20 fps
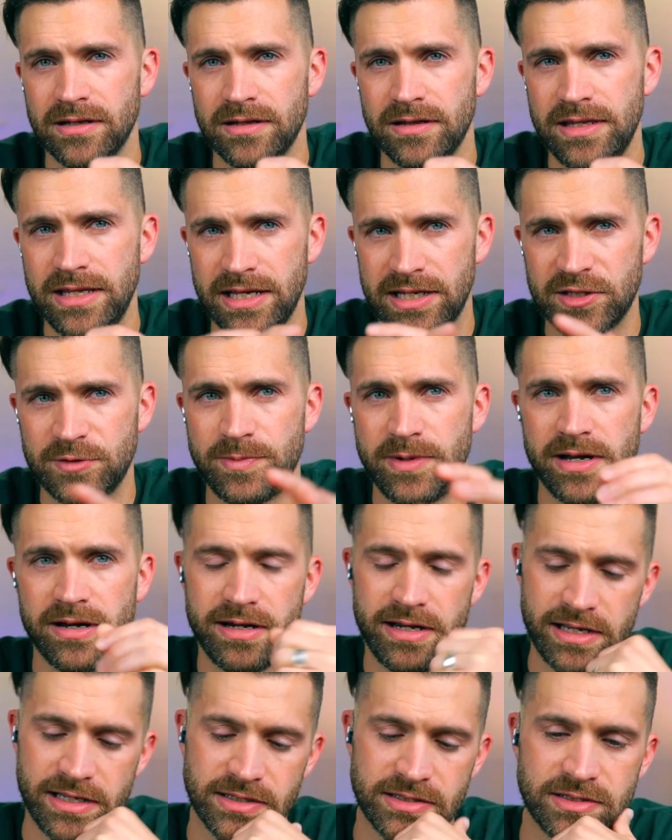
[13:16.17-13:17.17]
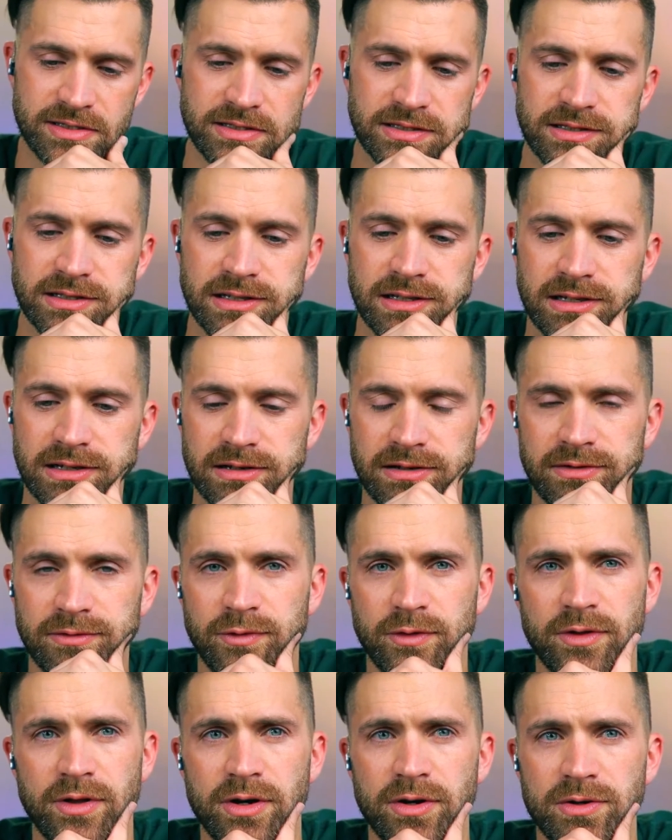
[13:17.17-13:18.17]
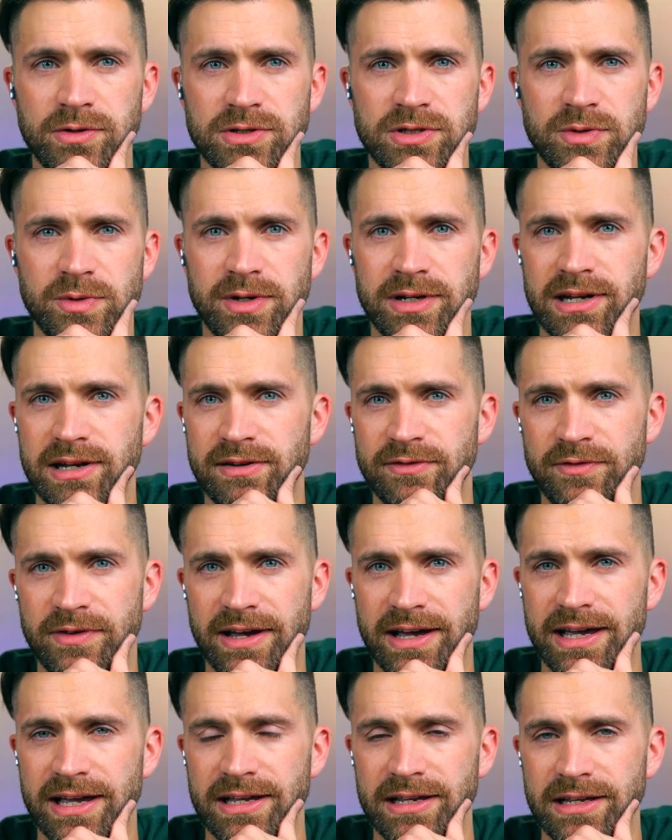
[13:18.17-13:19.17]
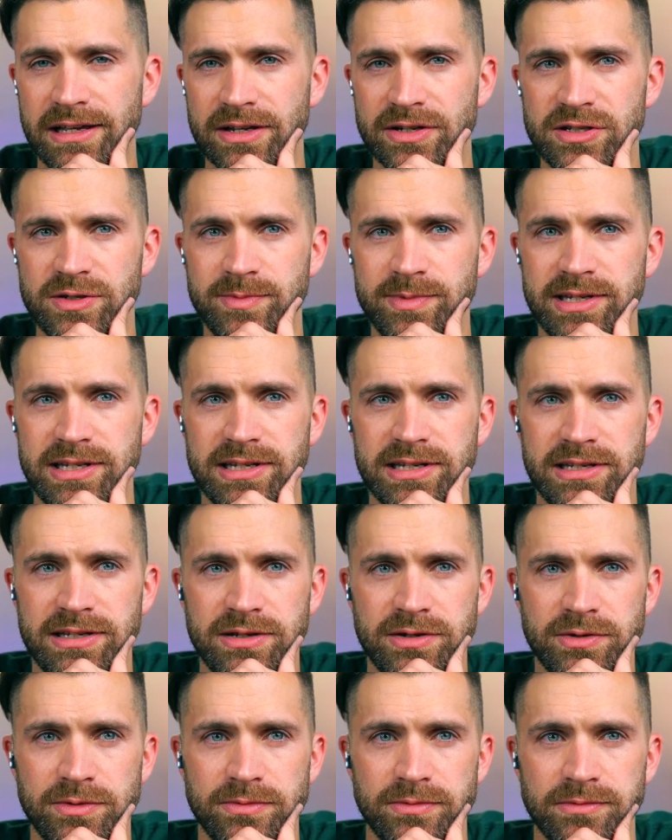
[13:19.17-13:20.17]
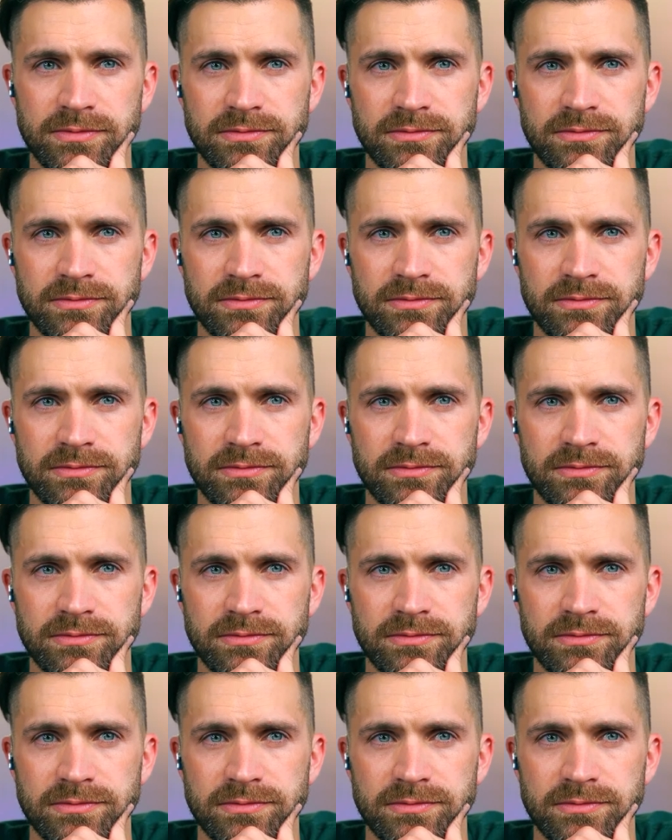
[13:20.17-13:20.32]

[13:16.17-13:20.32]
the experience for those who identify LGBTQ.